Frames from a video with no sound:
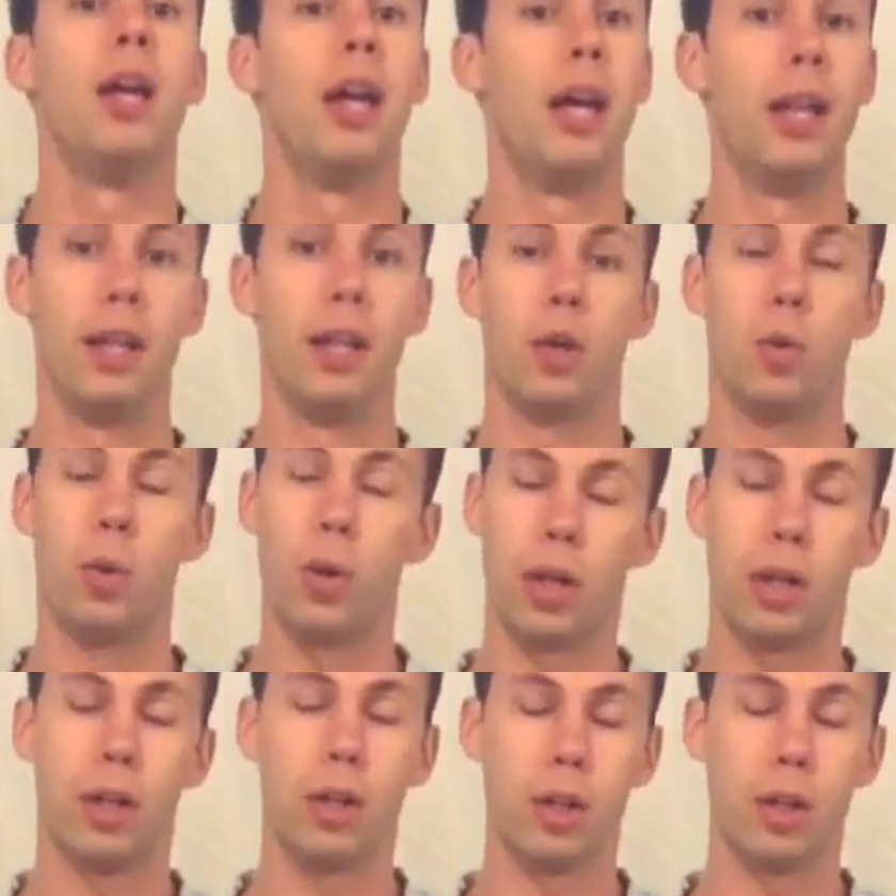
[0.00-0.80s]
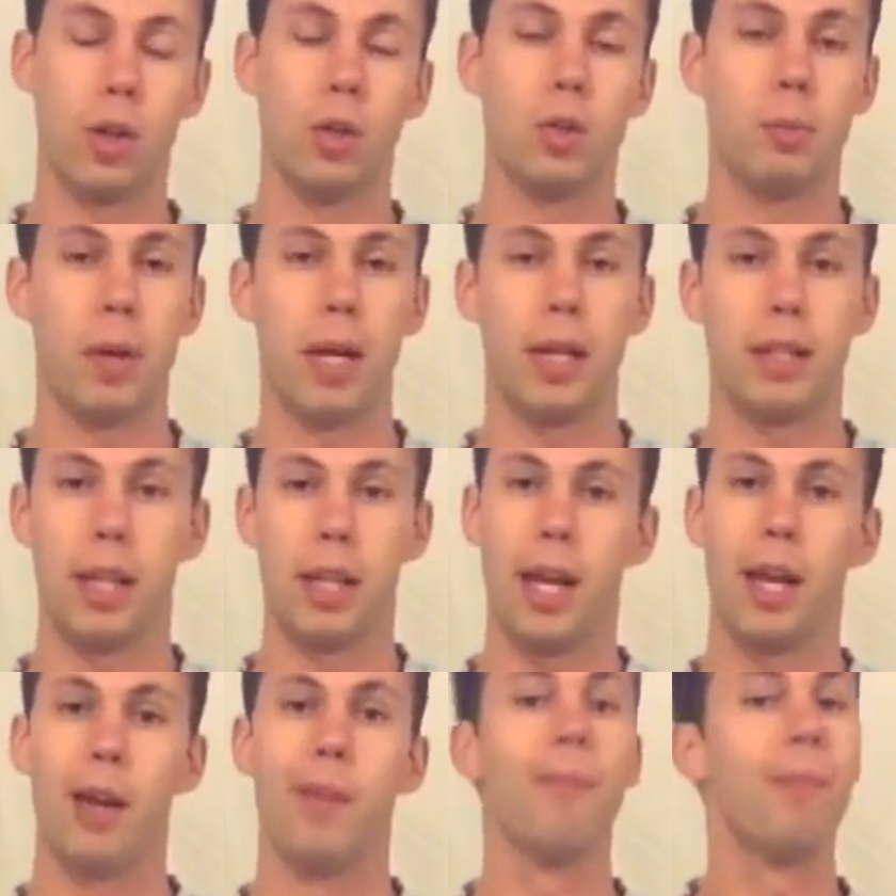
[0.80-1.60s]
and the quicker it goes back
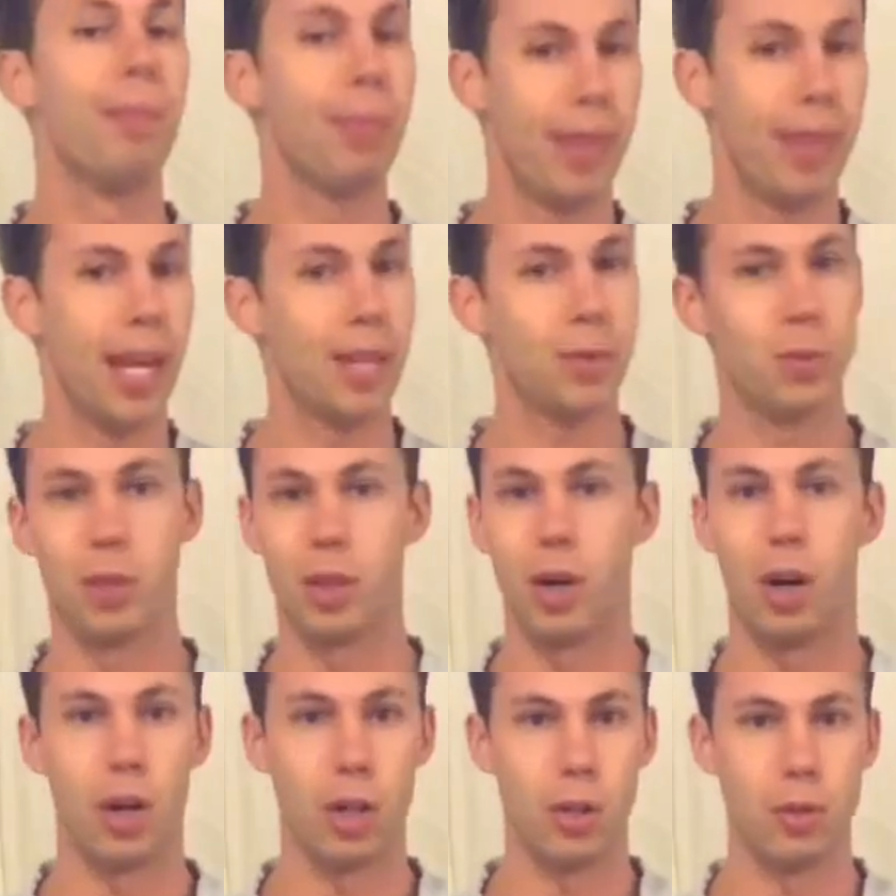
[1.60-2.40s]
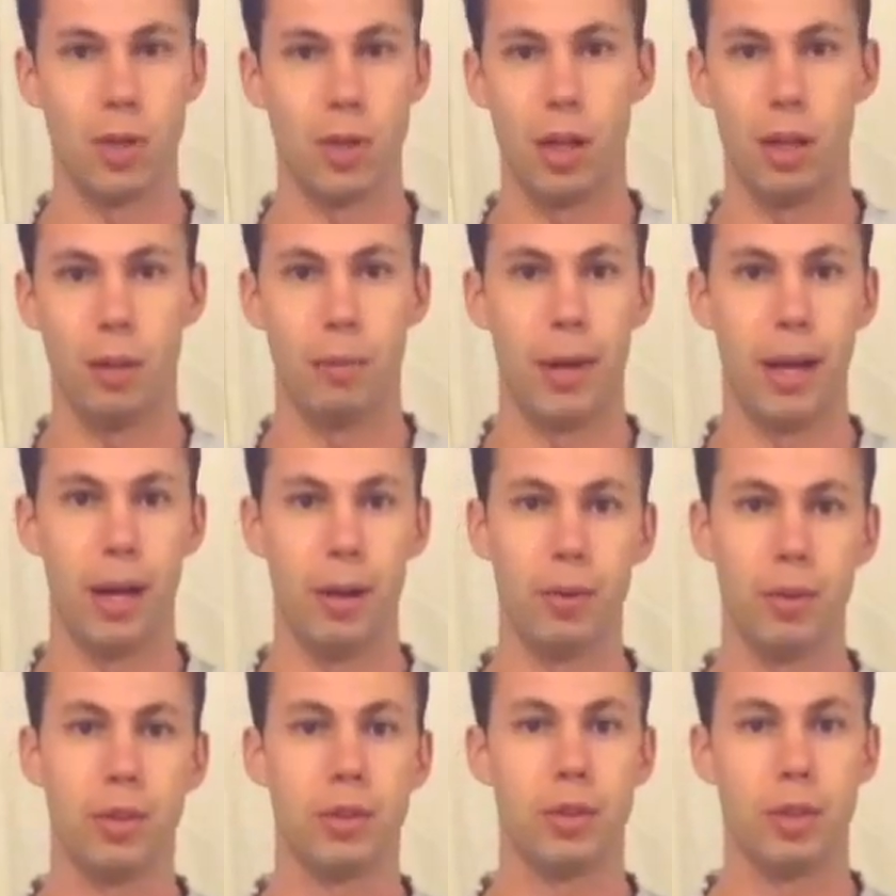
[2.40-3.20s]
down, that's what cardio is all about.